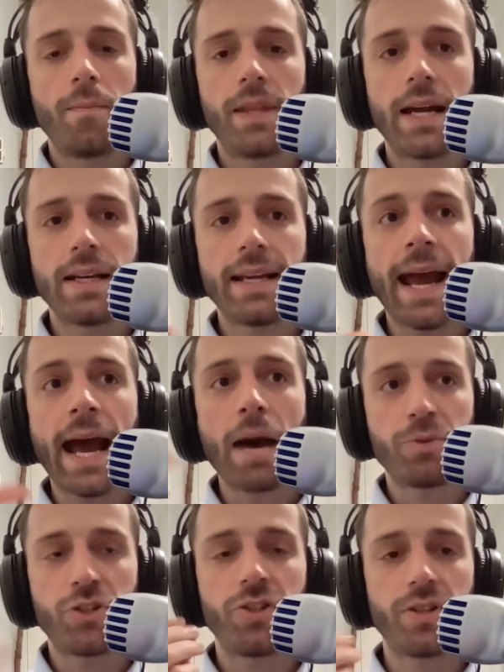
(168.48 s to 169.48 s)
that
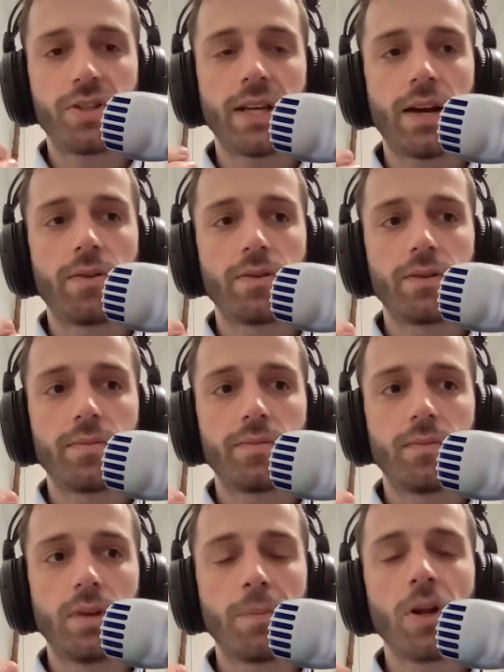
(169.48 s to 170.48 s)
captures sound.
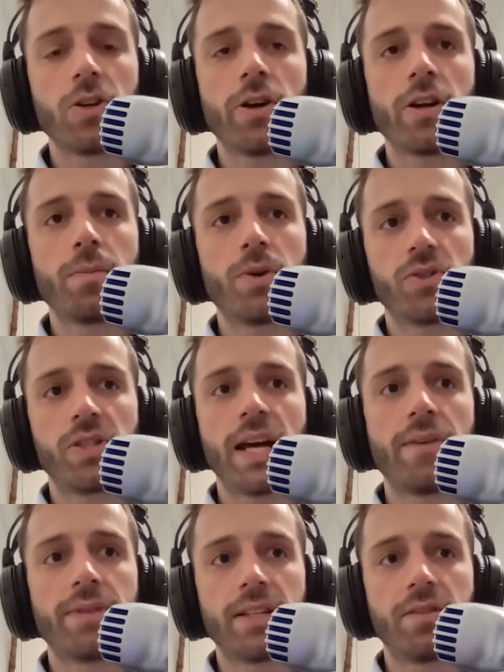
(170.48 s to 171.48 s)
I'm not talking about
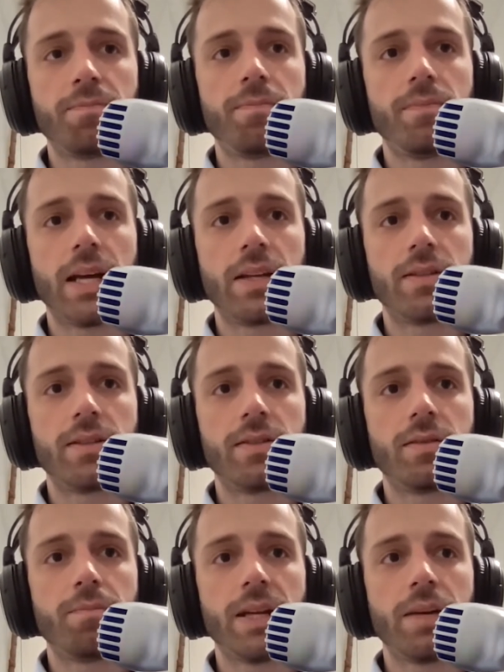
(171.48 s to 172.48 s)
sound that's
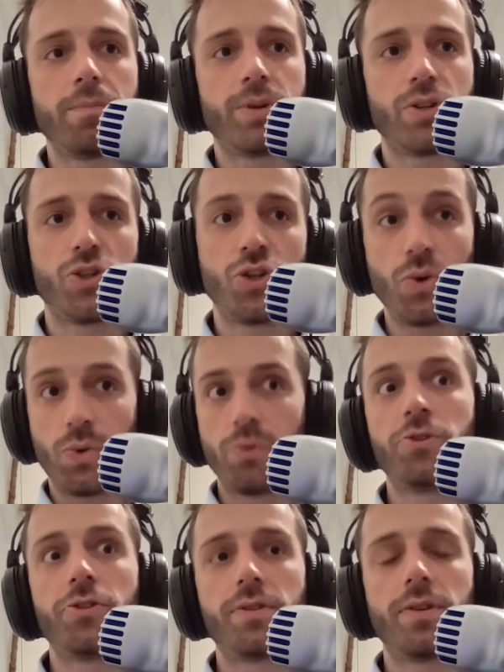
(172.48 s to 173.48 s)
being
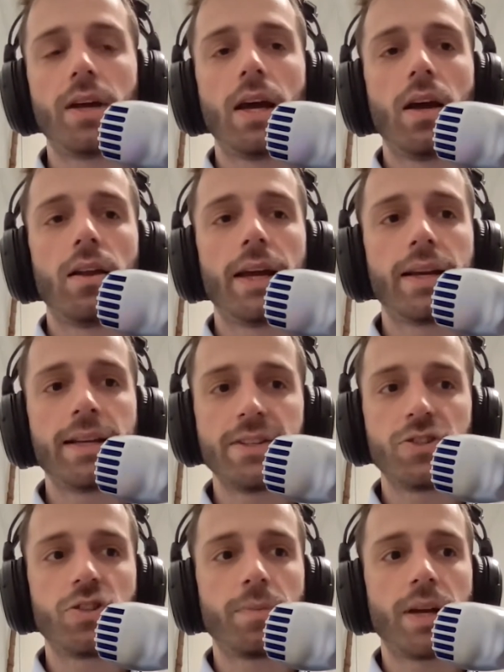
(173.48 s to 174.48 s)
produced like an
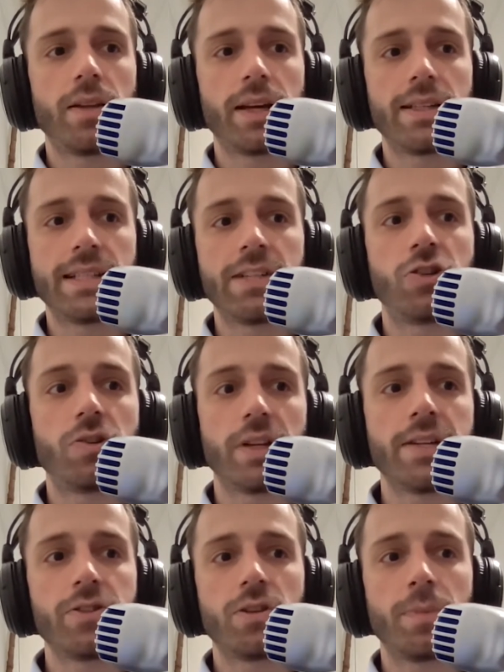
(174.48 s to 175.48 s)
instrument, like a digital
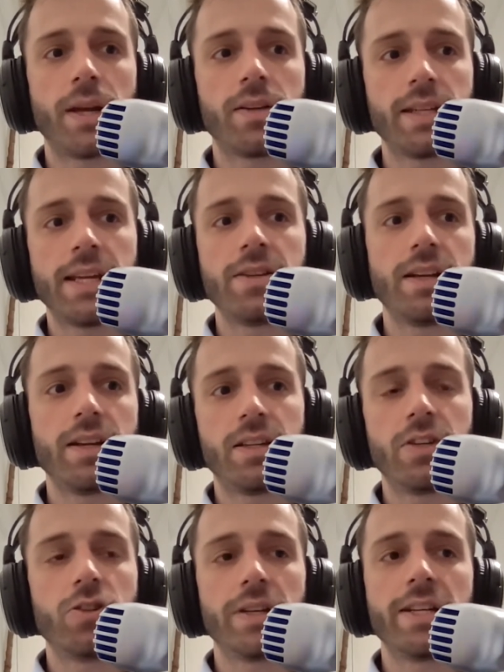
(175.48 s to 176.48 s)
instrument, because
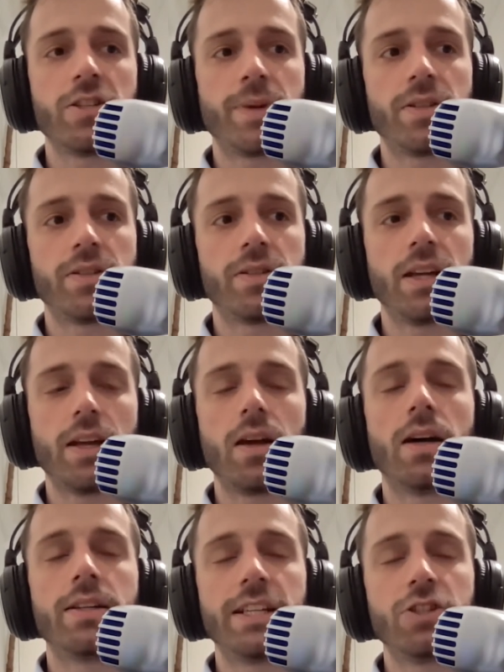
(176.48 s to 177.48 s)
digital
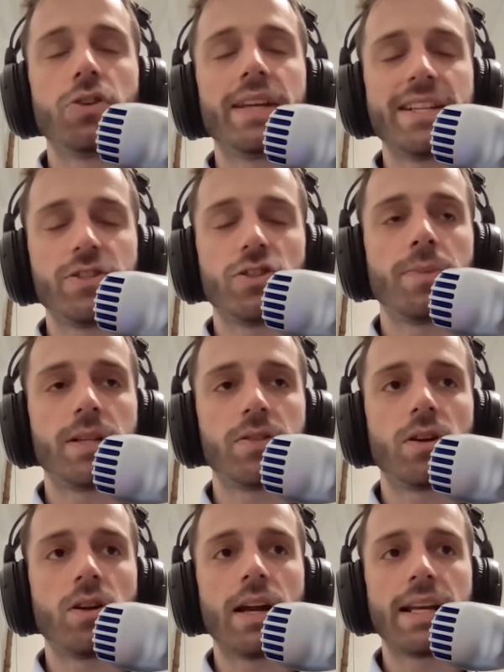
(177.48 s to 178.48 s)
instruments
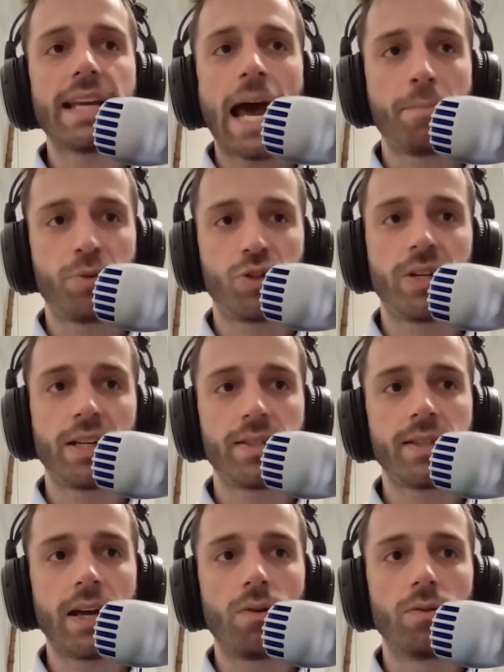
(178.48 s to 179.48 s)
are not capturing
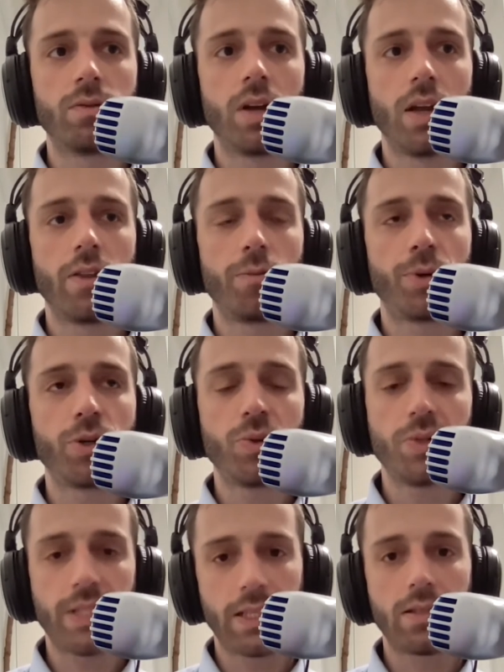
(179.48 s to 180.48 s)
sound, they're
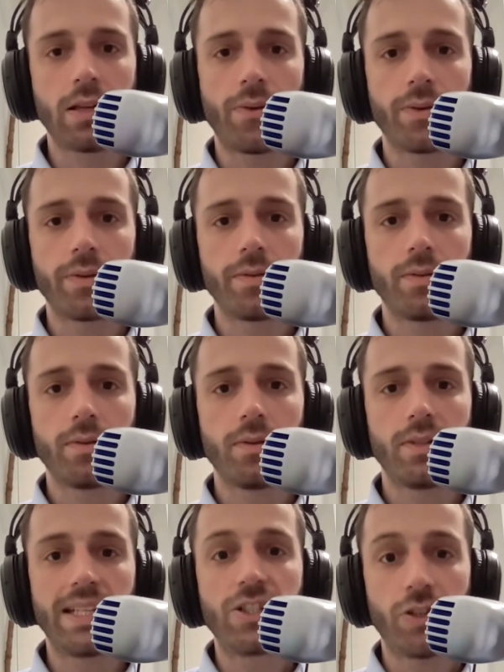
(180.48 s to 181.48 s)
producing sound
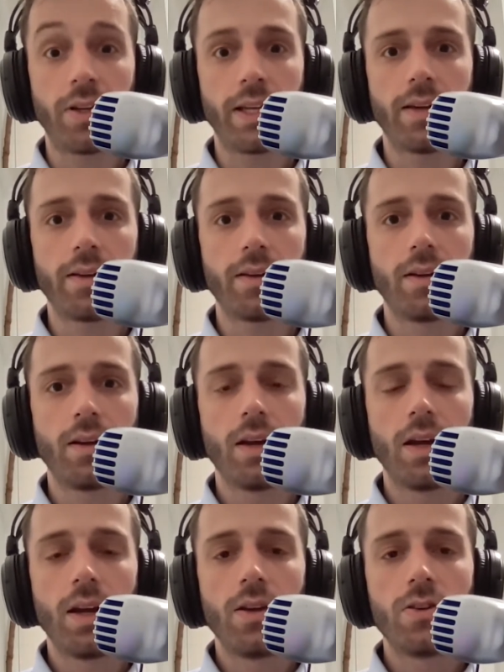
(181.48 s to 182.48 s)
digitally.
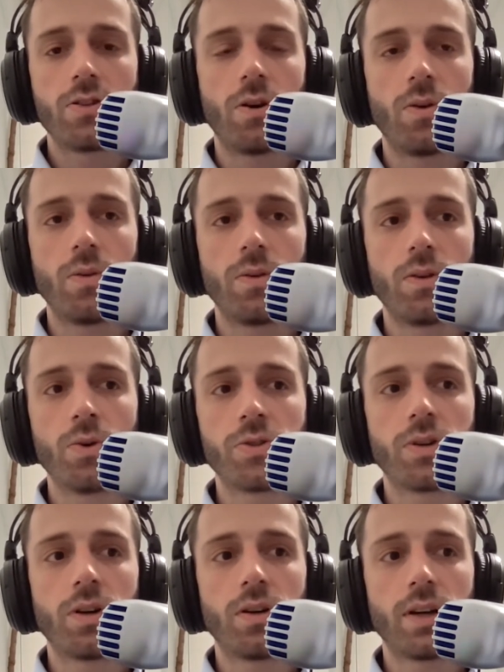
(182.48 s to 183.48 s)
So those
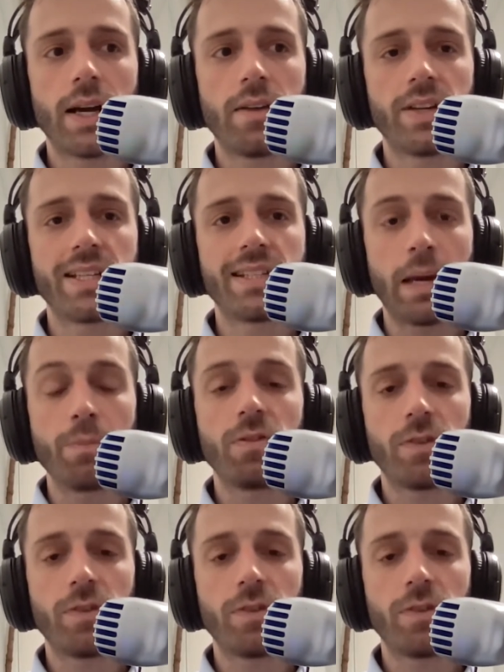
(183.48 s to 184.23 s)
are kind of exempt